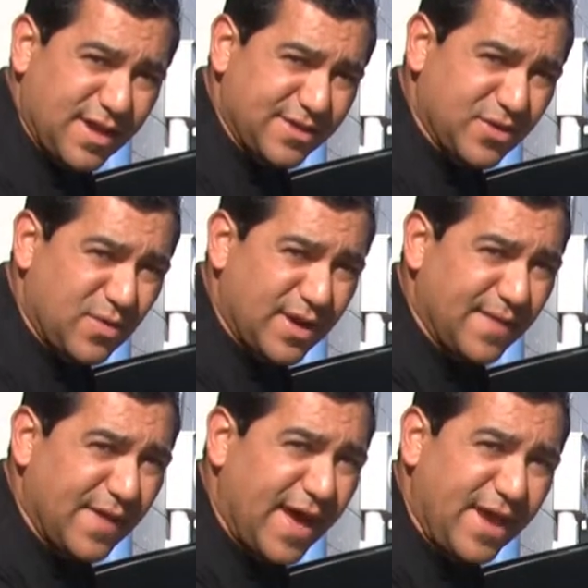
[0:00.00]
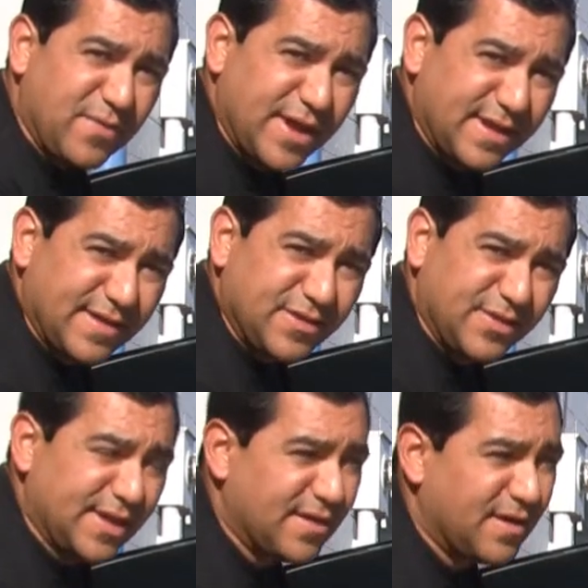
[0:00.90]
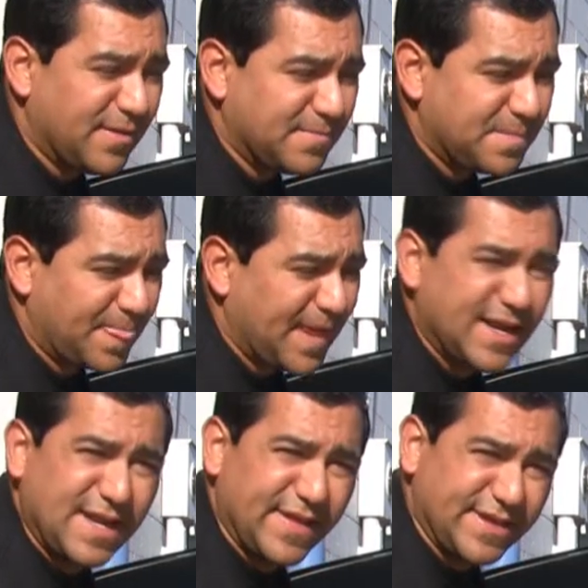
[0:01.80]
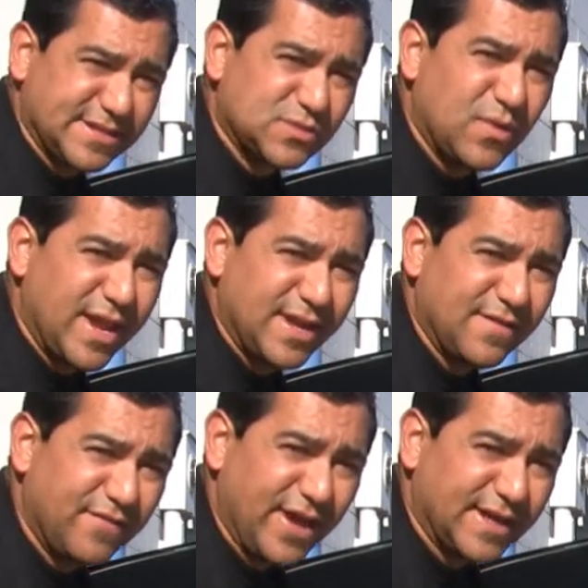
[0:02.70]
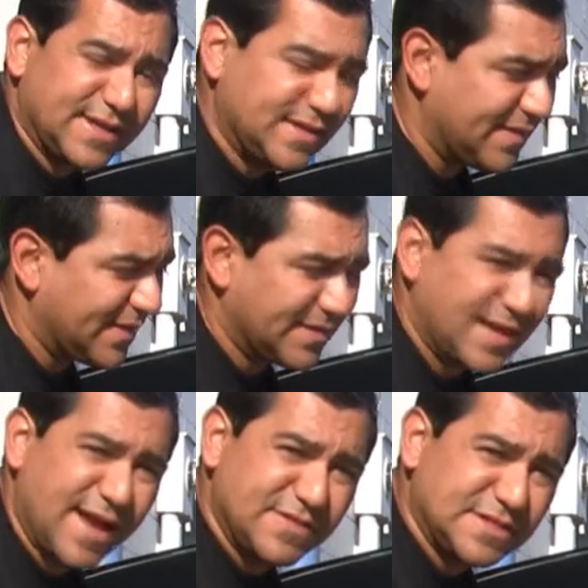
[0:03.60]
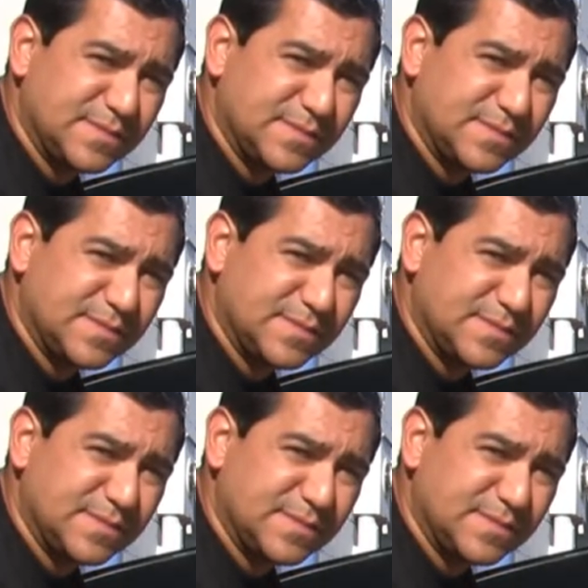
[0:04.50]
and you're going down the highway, you can kind of get like a swaying effect, kind of a